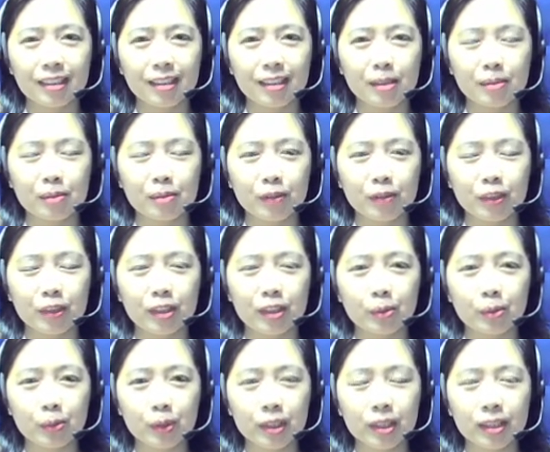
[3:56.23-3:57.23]
for the
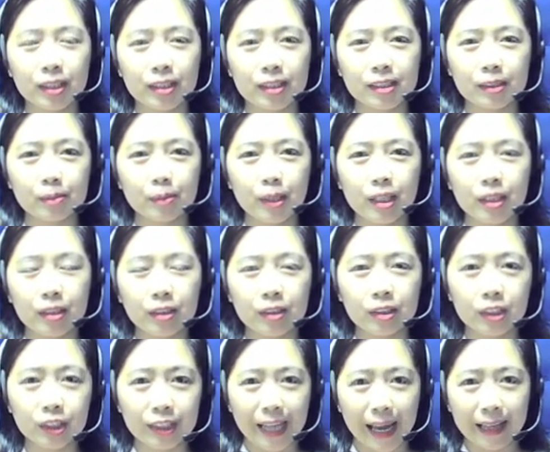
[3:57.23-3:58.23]
word that is being
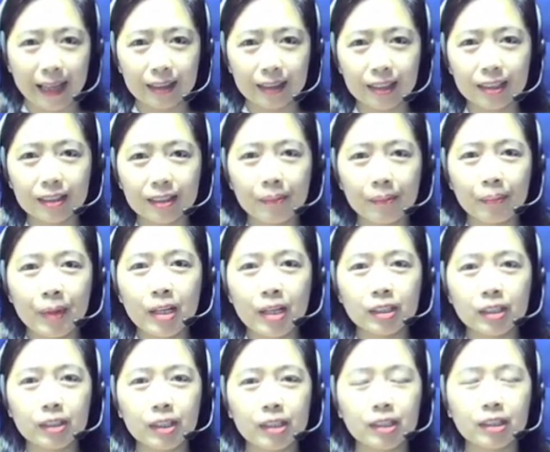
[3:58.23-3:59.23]
contracted,
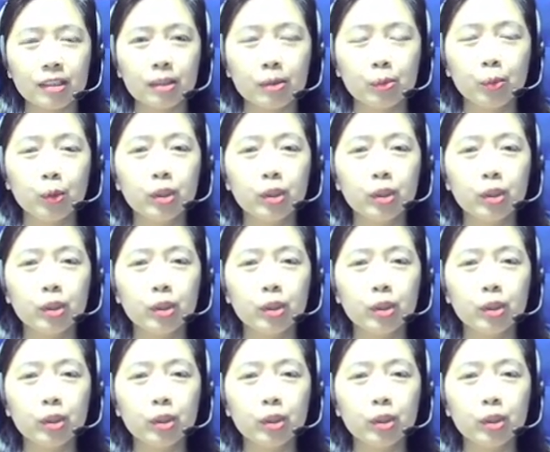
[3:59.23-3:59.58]
so it's would